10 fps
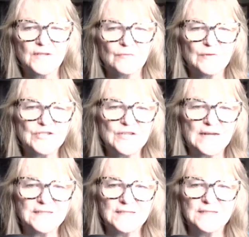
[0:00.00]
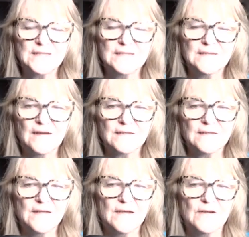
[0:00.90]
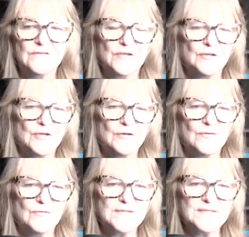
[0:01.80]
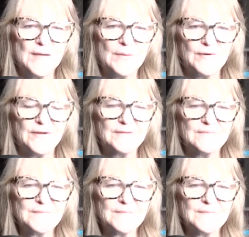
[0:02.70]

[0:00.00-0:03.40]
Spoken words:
rejected, unloved, alone, separate.